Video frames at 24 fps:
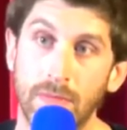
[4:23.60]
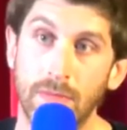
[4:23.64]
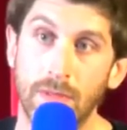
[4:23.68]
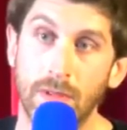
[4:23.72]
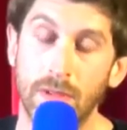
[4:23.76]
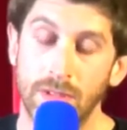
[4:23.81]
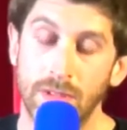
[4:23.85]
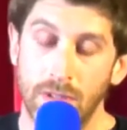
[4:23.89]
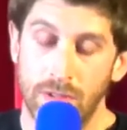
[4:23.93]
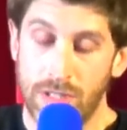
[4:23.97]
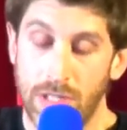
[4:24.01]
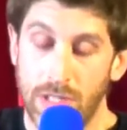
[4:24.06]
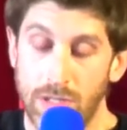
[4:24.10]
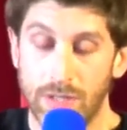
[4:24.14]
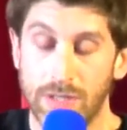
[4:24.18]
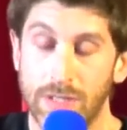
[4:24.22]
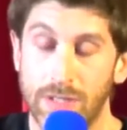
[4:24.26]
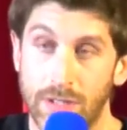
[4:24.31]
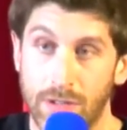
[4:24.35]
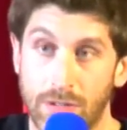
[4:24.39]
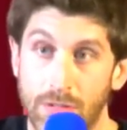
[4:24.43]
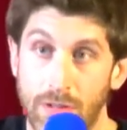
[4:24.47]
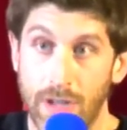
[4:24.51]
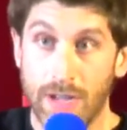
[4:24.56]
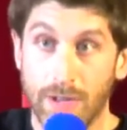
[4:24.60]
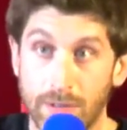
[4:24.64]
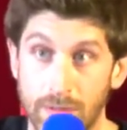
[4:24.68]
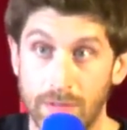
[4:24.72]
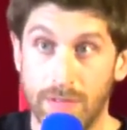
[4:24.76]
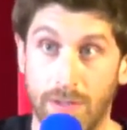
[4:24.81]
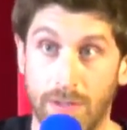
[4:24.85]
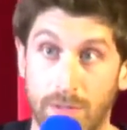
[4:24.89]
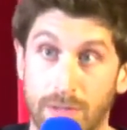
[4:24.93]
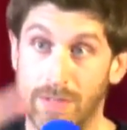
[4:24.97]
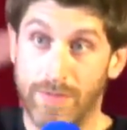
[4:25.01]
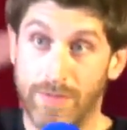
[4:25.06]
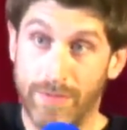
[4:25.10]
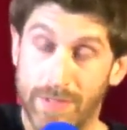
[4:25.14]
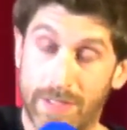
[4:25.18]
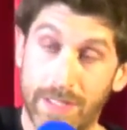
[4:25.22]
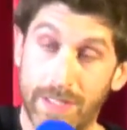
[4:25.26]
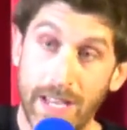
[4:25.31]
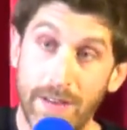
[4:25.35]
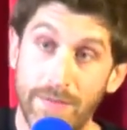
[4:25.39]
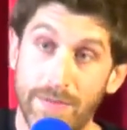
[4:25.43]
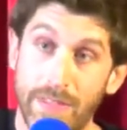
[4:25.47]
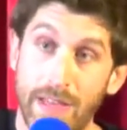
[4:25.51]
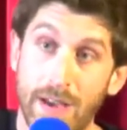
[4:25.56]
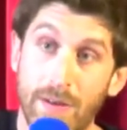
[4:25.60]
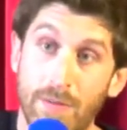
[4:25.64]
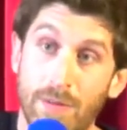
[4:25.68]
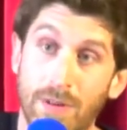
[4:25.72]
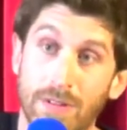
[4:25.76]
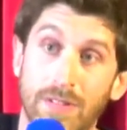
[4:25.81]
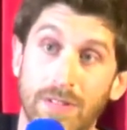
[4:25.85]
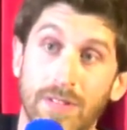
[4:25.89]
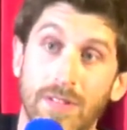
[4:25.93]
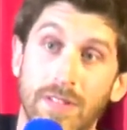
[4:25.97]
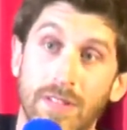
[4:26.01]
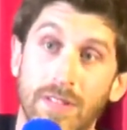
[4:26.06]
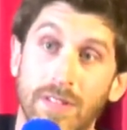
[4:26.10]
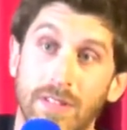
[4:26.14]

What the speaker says: So she lost her ground, and it was save that one.